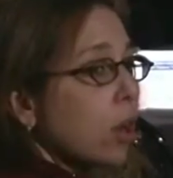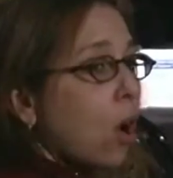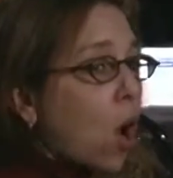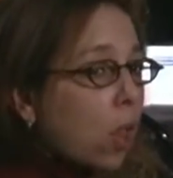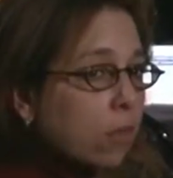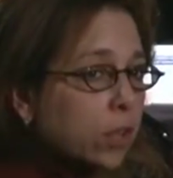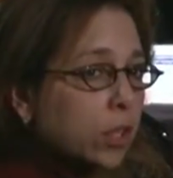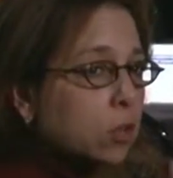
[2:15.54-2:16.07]
good.
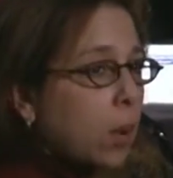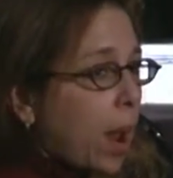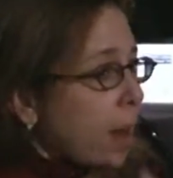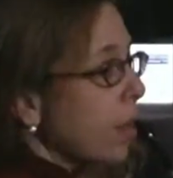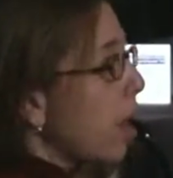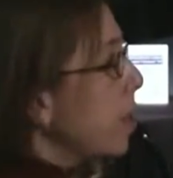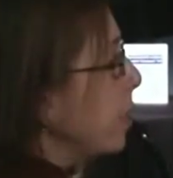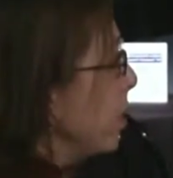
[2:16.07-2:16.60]
All of it, you
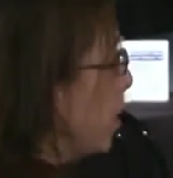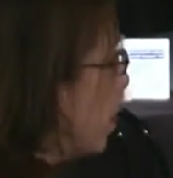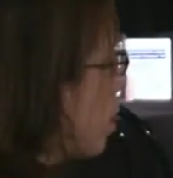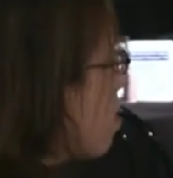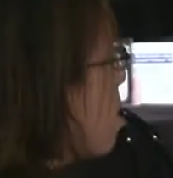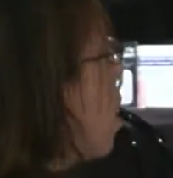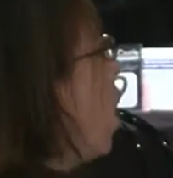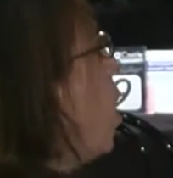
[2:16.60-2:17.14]
had an
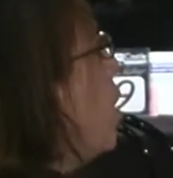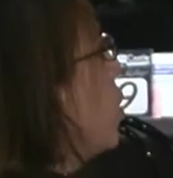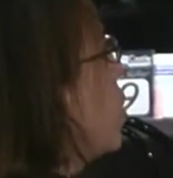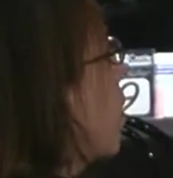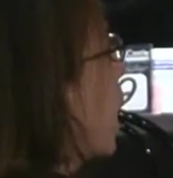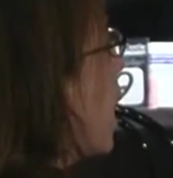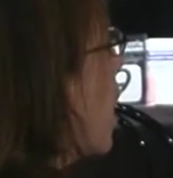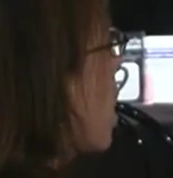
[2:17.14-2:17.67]
idea, you had a